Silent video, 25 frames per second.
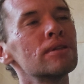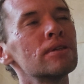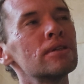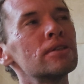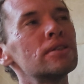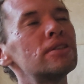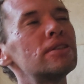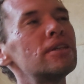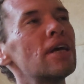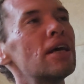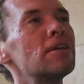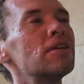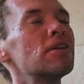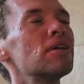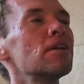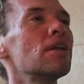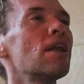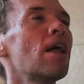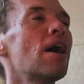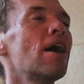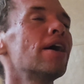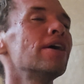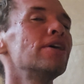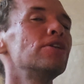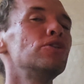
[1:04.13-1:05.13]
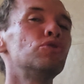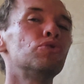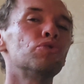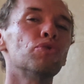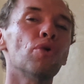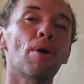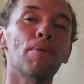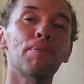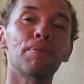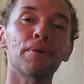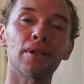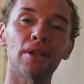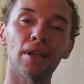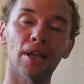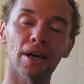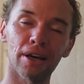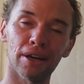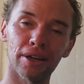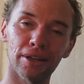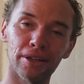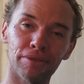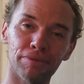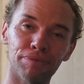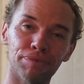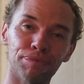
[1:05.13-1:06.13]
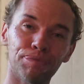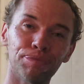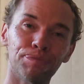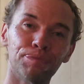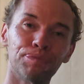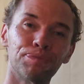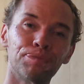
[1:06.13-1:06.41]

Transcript: Send a line, drop a line.